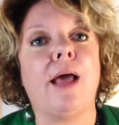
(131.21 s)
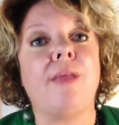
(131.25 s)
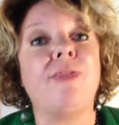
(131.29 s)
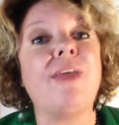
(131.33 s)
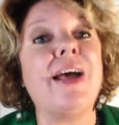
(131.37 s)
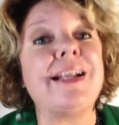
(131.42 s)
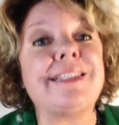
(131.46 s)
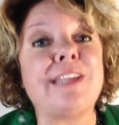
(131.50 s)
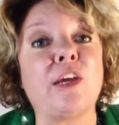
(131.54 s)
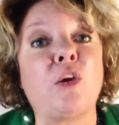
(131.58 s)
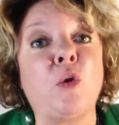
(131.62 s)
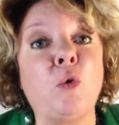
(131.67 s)

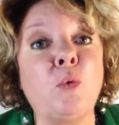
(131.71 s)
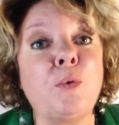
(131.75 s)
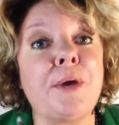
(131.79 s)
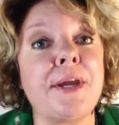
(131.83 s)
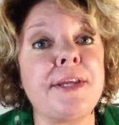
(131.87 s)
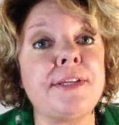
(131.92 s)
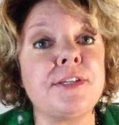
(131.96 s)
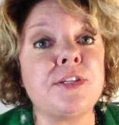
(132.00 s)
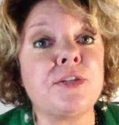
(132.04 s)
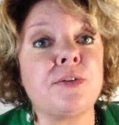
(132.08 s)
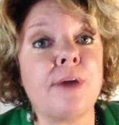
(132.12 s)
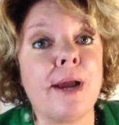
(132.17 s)
That's a
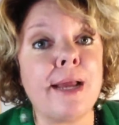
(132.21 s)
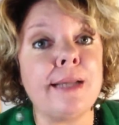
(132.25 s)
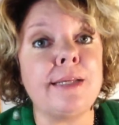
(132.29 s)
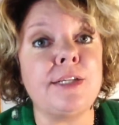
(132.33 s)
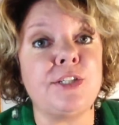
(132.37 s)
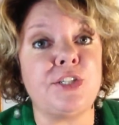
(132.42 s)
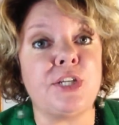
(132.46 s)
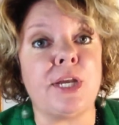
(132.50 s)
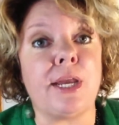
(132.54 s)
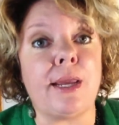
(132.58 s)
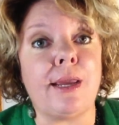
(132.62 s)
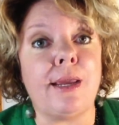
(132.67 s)
great
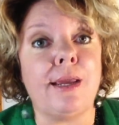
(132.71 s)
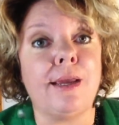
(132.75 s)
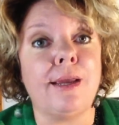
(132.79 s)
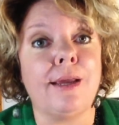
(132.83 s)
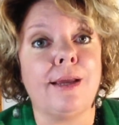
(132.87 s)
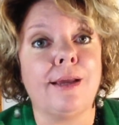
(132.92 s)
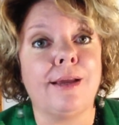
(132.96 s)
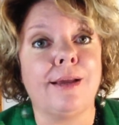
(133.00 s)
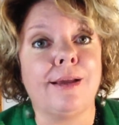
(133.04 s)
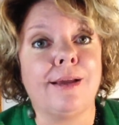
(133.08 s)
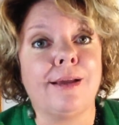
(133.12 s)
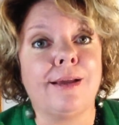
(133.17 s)
strategy.
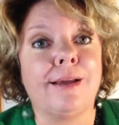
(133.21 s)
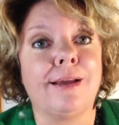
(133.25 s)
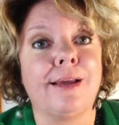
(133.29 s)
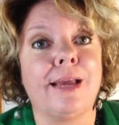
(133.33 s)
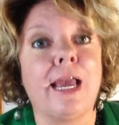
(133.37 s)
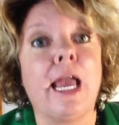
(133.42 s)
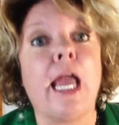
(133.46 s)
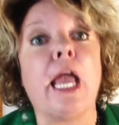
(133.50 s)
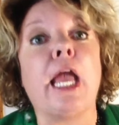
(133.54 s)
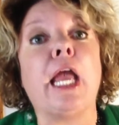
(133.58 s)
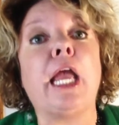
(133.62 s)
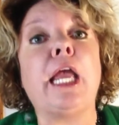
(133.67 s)

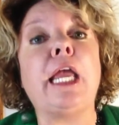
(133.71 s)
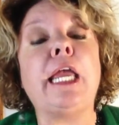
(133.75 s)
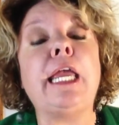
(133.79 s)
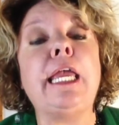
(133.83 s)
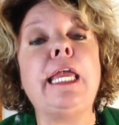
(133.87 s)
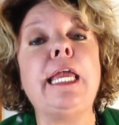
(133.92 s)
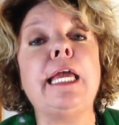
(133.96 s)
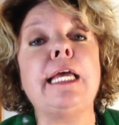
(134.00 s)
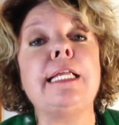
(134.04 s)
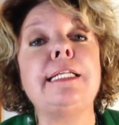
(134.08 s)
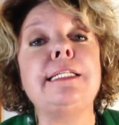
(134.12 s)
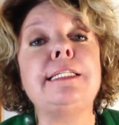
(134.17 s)

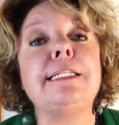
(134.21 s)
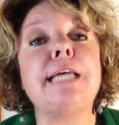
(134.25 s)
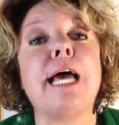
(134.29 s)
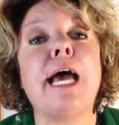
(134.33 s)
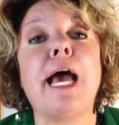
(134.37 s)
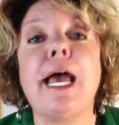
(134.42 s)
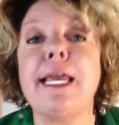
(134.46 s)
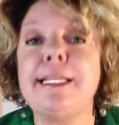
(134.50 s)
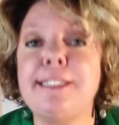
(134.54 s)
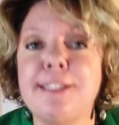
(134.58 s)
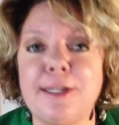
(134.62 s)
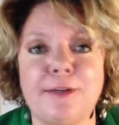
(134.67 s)
And
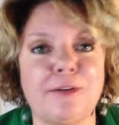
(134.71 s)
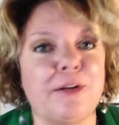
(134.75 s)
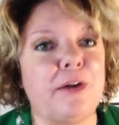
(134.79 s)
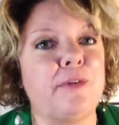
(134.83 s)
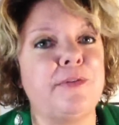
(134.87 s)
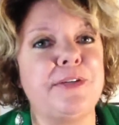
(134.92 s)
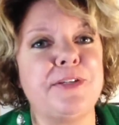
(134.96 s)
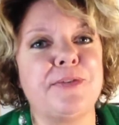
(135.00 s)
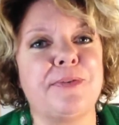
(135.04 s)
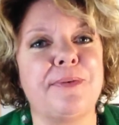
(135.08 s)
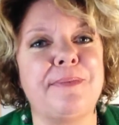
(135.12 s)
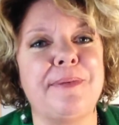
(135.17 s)
I don't
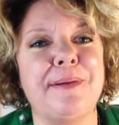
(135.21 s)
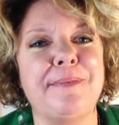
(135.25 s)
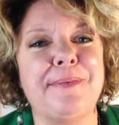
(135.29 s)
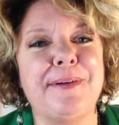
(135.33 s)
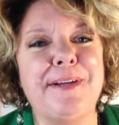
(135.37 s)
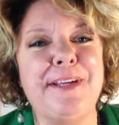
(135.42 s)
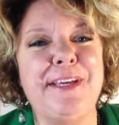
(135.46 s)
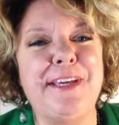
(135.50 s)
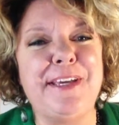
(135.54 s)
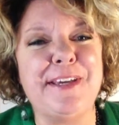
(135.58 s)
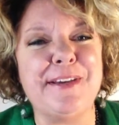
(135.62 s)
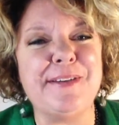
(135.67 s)
always remember
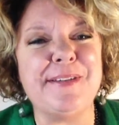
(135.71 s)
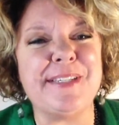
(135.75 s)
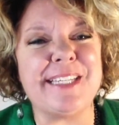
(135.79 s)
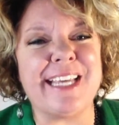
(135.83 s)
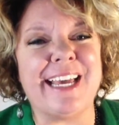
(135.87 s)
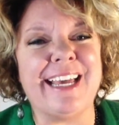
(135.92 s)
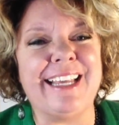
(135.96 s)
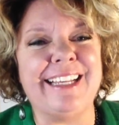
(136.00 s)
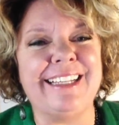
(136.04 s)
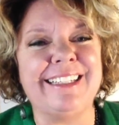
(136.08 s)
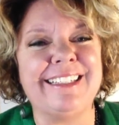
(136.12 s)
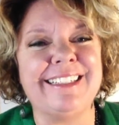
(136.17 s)
to use
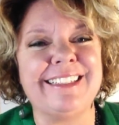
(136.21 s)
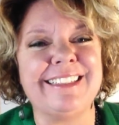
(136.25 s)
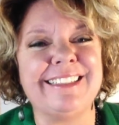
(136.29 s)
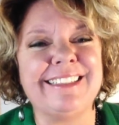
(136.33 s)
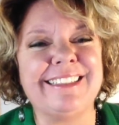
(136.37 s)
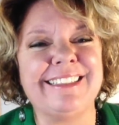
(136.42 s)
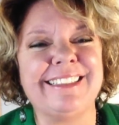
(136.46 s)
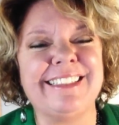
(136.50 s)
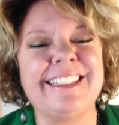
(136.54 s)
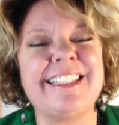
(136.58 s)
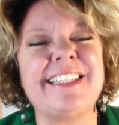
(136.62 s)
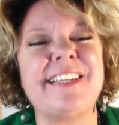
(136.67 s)
it.
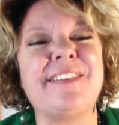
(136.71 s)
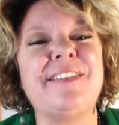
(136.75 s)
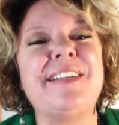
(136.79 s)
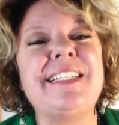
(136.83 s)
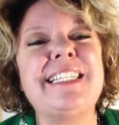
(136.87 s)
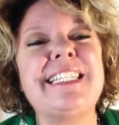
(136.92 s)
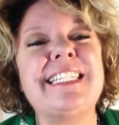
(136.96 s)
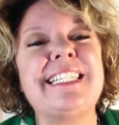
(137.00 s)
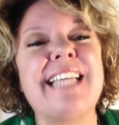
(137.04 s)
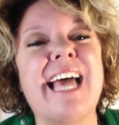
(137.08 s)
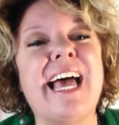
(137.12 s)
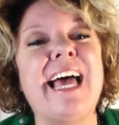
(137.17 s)
So
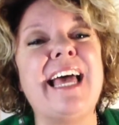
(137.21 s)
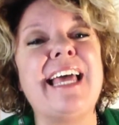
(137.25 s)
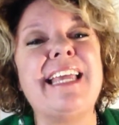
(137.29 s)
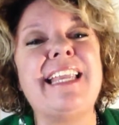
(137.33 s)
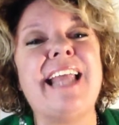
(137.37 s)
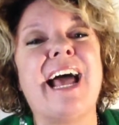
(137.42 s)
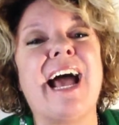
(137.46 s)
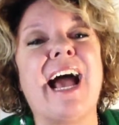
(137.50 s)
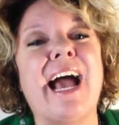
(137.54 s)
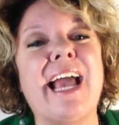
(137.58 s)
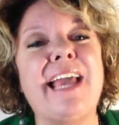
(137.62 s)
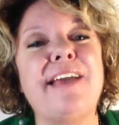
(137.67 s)

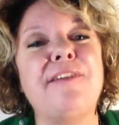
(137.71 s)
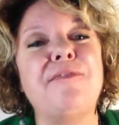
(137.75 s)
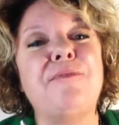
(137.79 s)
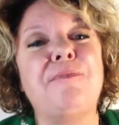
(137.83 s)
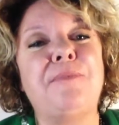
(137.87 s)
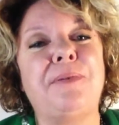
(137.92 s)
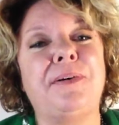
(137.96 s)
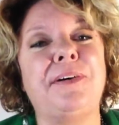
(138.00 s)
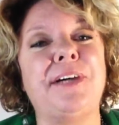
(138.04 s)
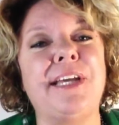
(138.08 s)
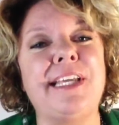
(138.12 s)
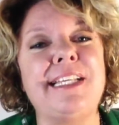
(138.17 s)
instead, I have
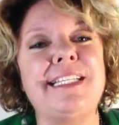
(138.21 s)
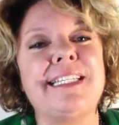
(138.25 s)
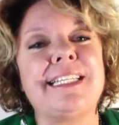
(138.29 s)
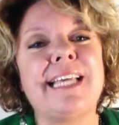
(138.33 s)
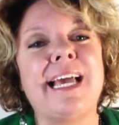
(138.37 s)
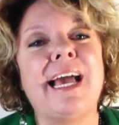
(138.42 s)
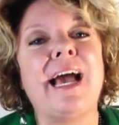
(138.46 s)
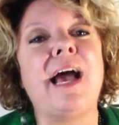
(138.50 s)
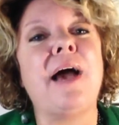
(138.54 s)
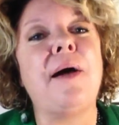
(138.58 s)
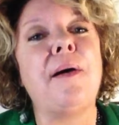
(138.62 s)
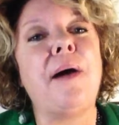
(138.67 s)
put
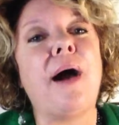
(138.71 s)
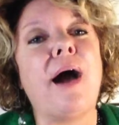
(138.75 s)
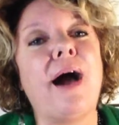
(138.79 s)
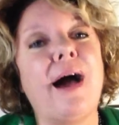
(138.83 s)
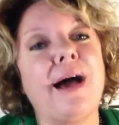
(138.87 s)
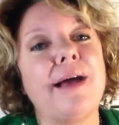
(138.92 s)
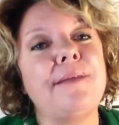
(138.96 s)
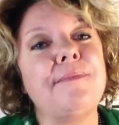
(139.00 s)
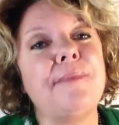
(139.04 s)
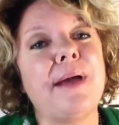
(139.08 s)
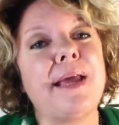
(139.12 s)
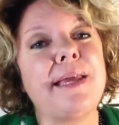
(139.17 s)

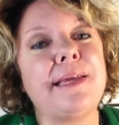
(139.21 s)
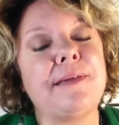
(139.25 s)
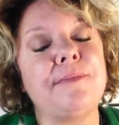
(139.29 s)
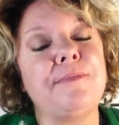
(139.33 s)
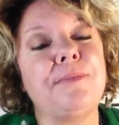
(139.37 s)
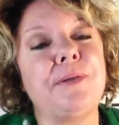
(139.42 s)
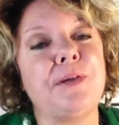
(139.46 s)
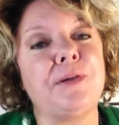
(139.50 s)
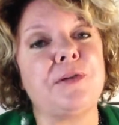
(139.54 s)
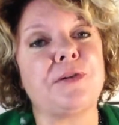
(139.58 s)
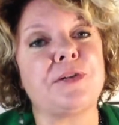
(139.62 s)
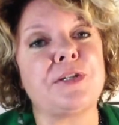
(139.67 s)
on my
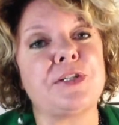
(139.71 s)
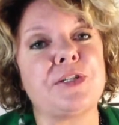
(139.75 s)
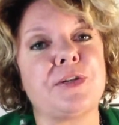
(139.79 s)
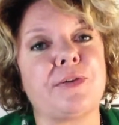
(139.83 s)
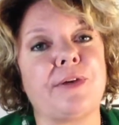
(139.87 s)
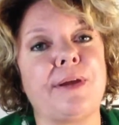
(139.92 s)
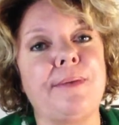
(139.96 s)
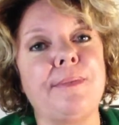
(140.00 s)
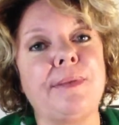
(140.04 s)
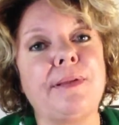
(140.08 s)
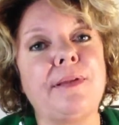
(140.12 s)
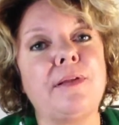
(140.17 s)
computer
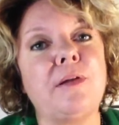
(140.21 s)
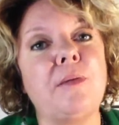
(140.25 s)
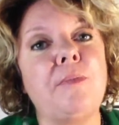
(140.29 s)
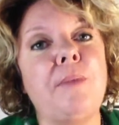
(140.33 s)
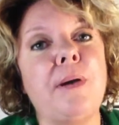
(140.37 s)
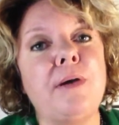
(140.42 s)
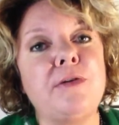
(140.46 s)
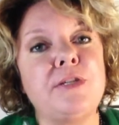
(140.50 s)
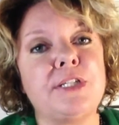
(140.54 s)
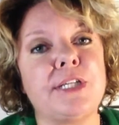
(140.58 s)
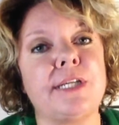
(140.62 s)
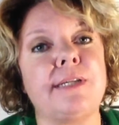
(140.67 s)
screen a little
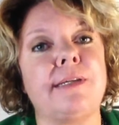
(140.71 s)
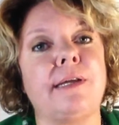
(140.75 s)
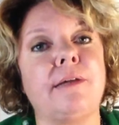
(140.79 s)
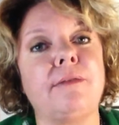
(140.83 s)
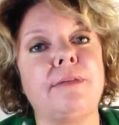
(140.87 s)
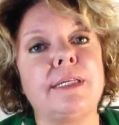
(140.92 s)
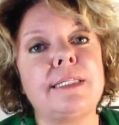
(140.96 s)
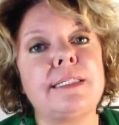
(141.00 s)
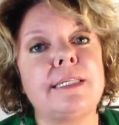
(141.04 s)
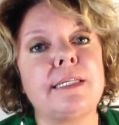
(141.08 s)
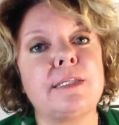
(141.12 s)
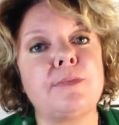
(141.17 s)
post it note
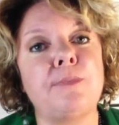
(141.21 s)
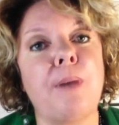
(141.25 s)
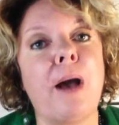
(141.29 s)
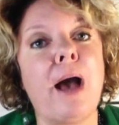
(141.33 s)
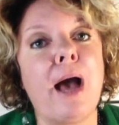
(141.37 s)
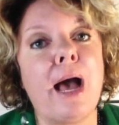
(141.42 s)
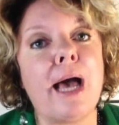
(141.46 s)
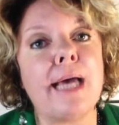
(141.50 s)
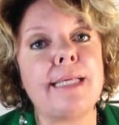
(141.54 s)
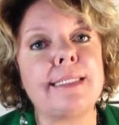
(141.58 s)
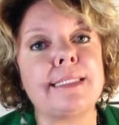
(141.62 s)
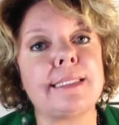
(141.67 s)
that says
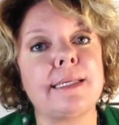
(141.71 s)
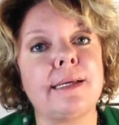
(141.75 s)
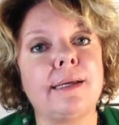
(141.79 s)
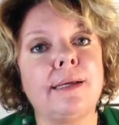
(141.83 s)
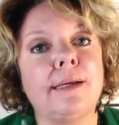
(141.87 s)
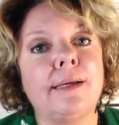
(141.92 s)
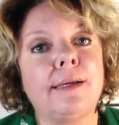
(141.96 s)
pause.